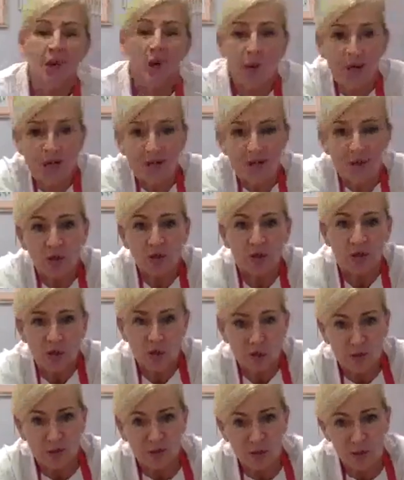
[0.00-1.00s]
you go into a
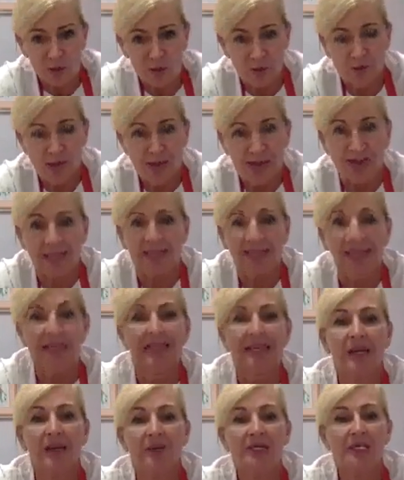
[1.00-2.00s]
local supermarket
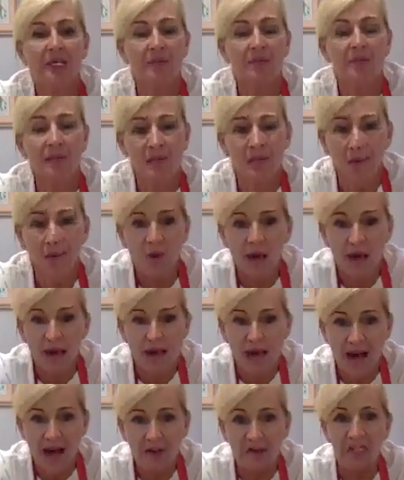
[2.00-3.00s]
and there is something you
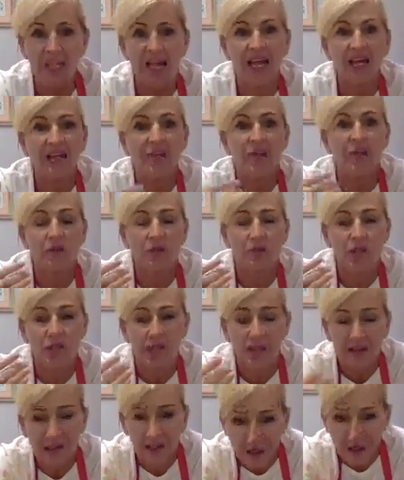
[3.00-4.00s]
are after and you
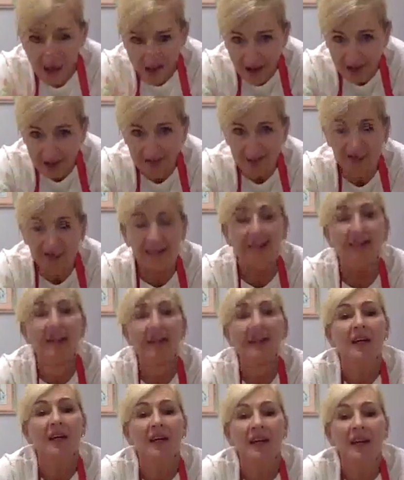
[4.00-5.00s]
can't get
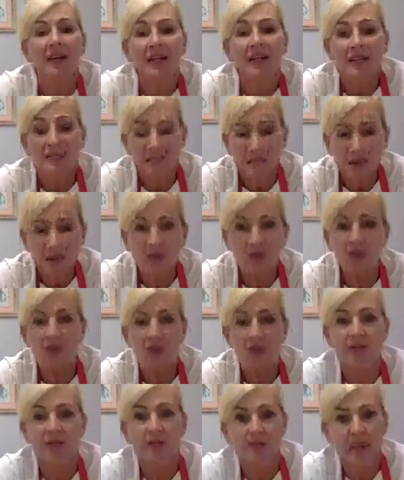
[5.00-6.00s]
it, tell the
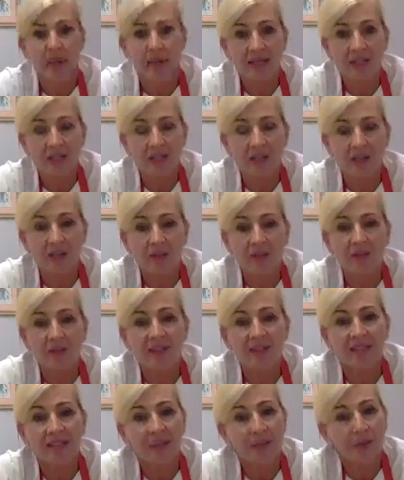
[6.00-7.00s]
duty manager,
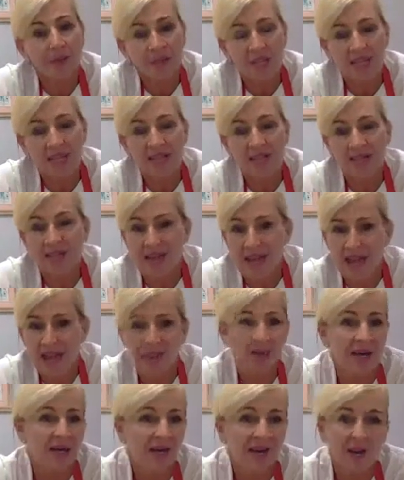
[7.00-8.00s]
because they will take your
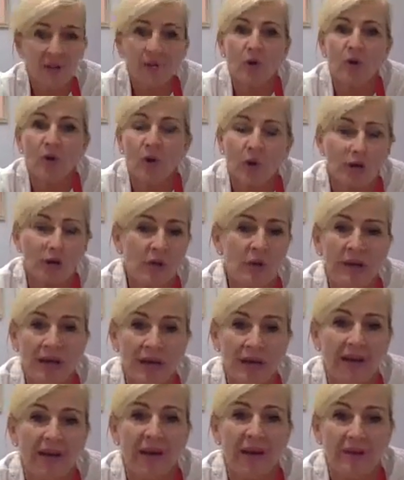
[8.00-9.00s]
name and they will call you
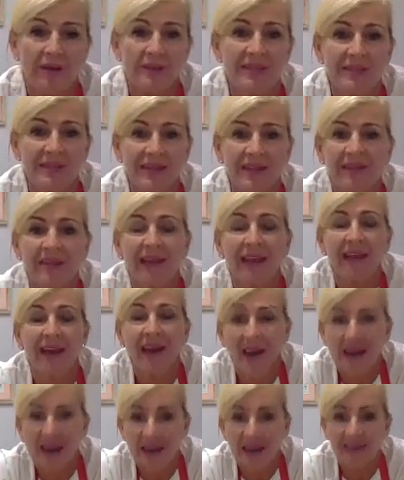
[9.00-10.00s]
when it comes in.
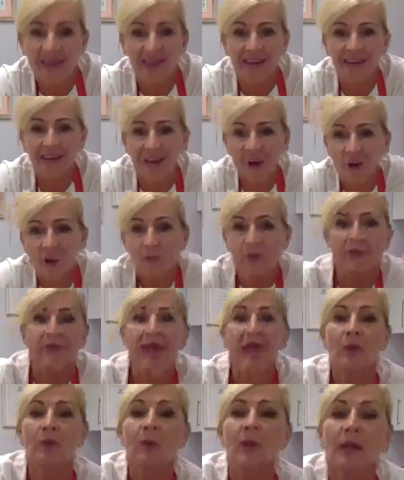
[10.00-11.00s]
They are there to help,
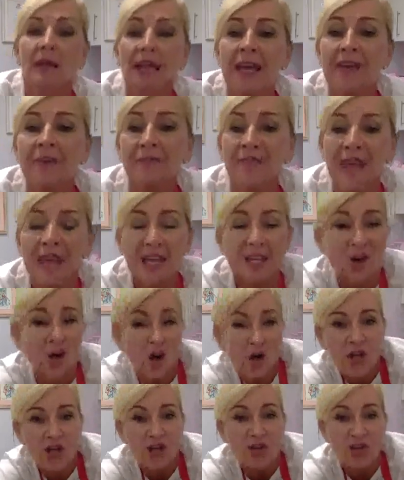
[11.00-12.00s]
and they will, if they
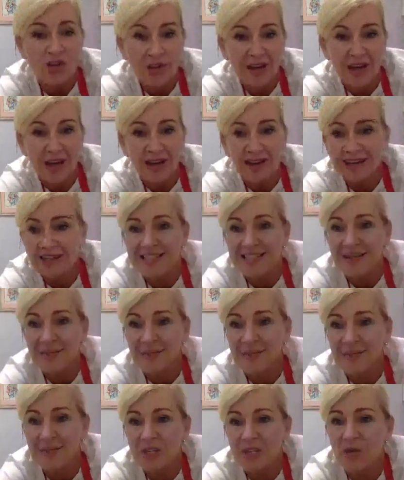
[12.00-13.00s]
know
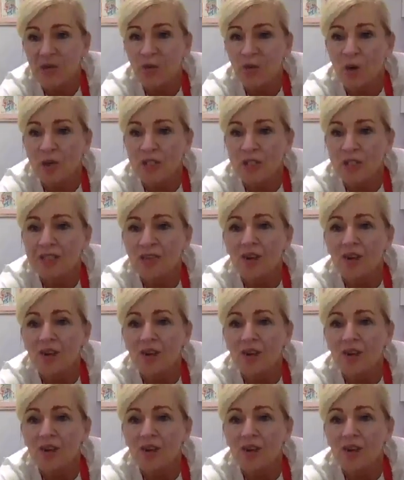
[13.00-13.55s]
you want.